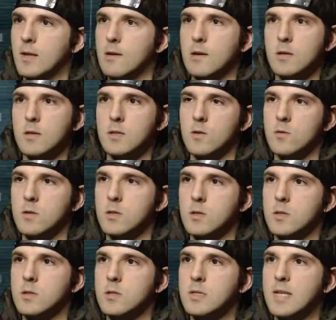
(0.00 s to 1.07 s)
Because I was
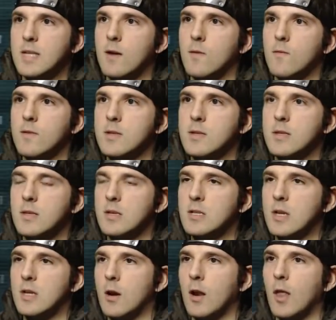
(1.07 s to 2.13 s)
now, because
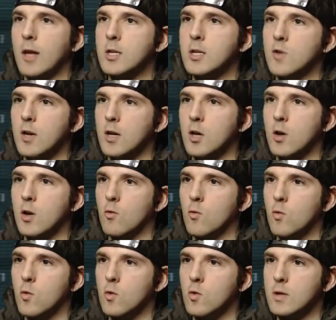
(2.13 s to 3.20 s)
I, like to try and go in
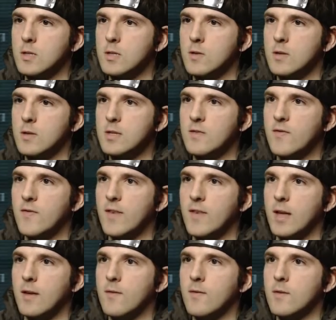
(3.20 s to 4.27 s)
order, so let's
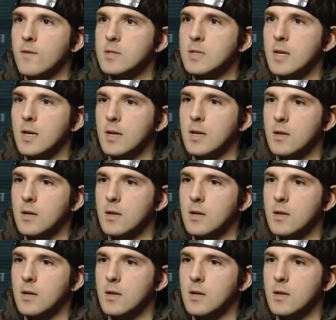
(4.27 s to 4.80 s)
think for a second.